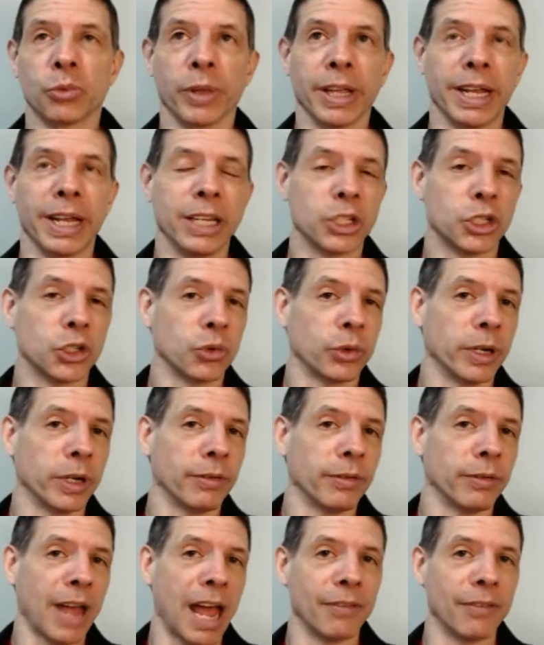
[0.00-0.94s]
with a history
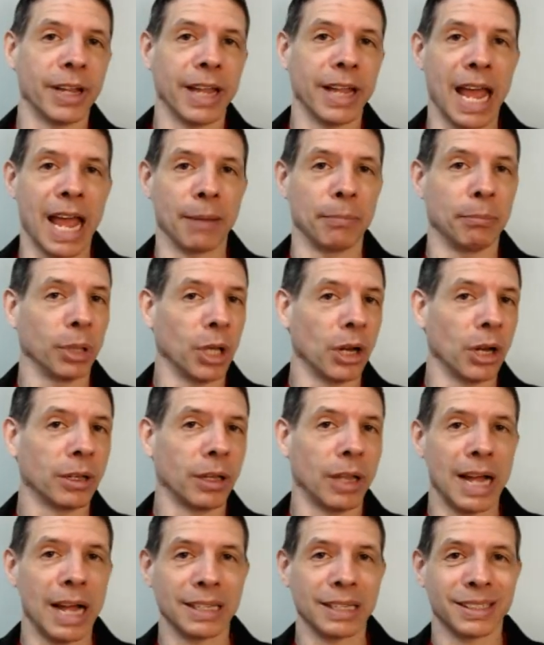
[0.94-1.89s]
of having had blood
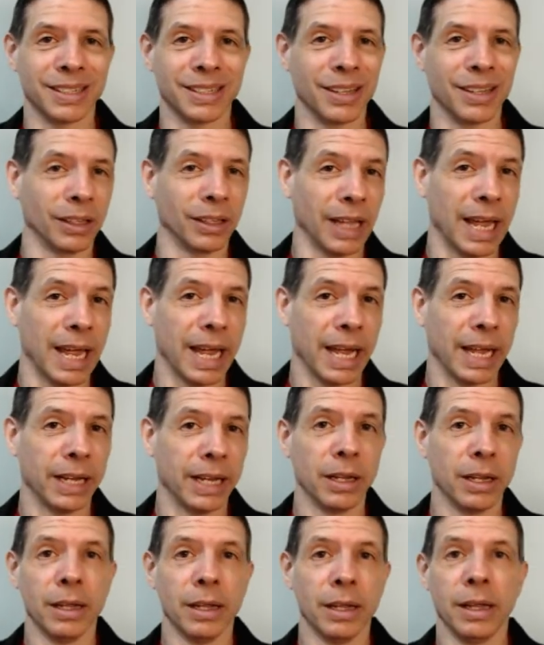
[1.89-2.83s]
clots in the
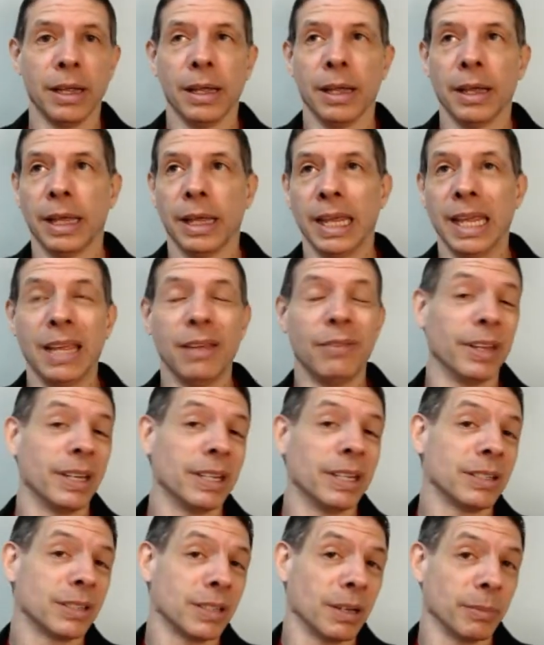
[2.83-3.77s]
leg,
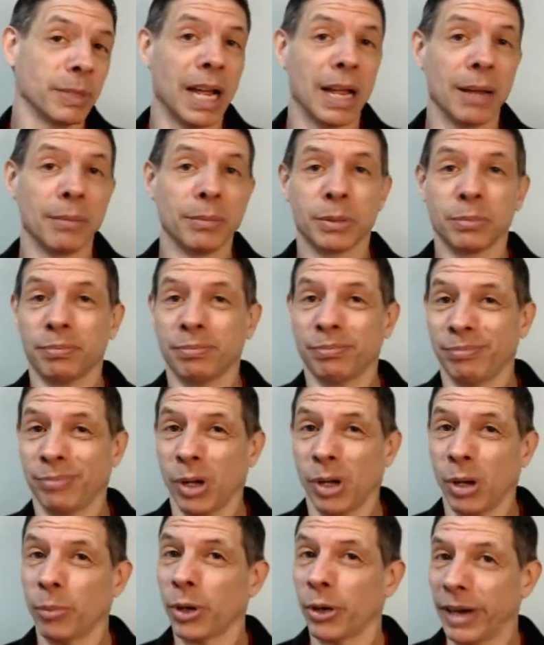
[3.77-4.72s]
even sometimes
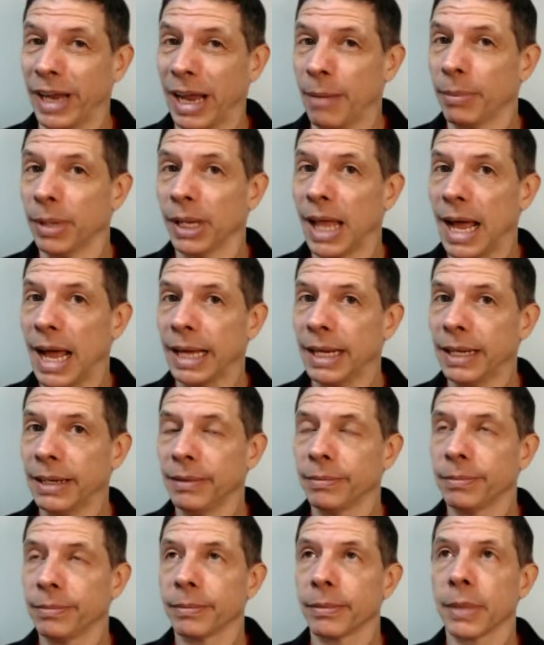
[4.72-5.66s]
pulmonary emboli.
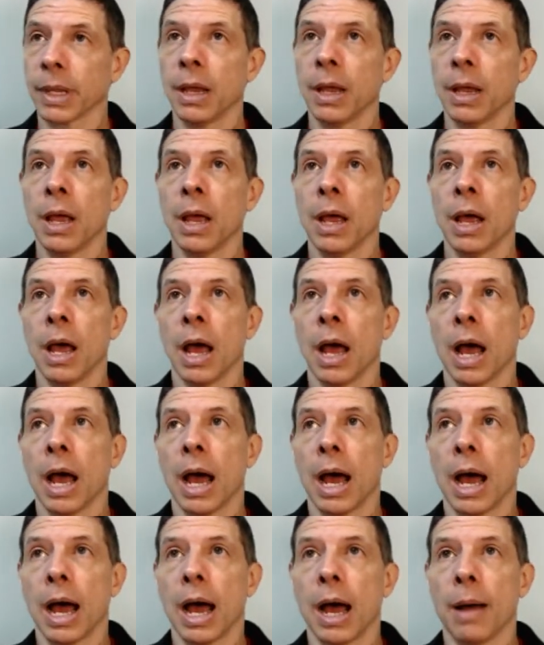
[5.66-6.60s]

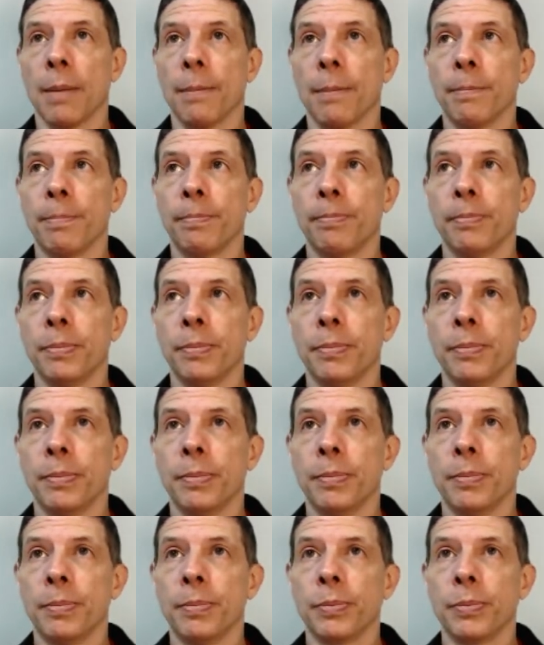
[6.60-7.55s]
Um,
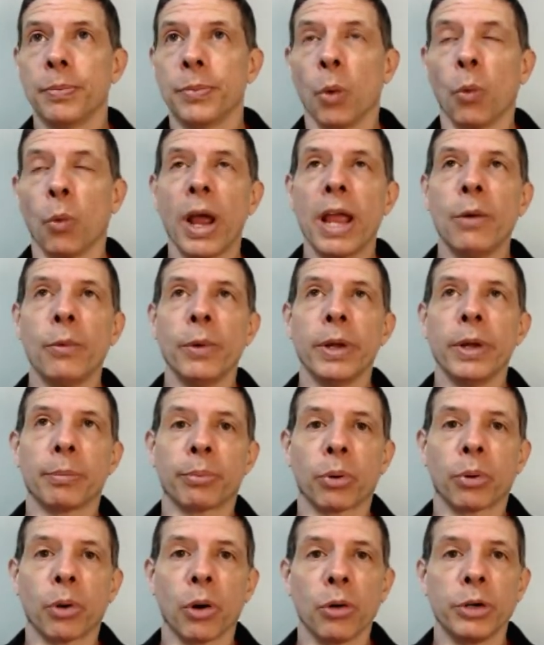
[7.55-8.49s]
the way we
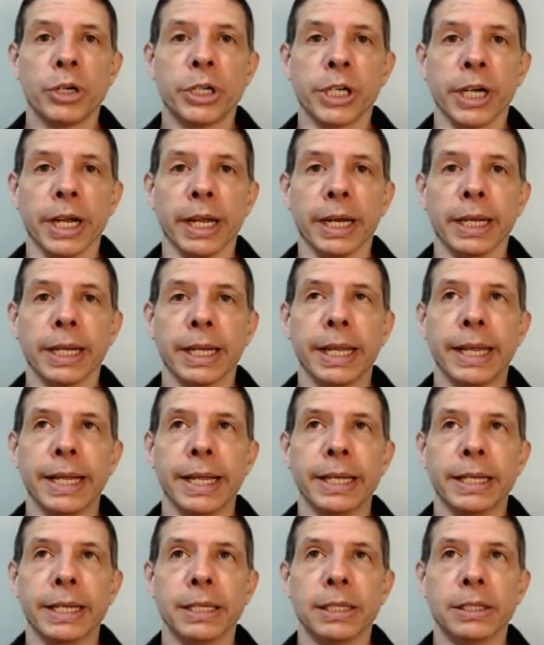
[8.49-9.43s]
approach it
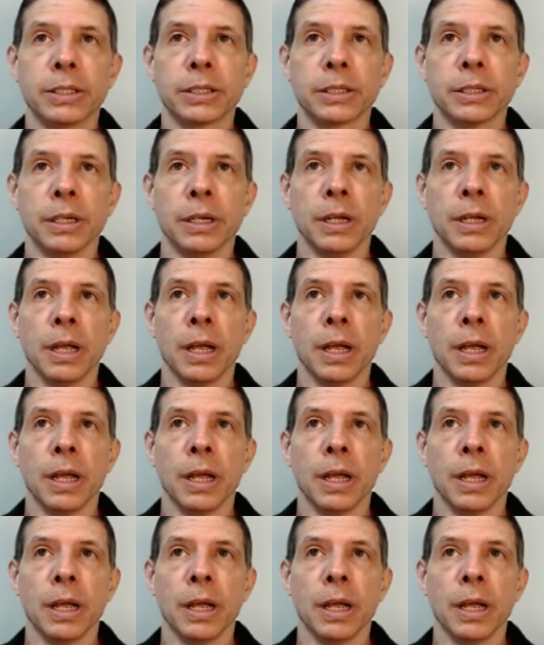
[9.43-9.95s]
is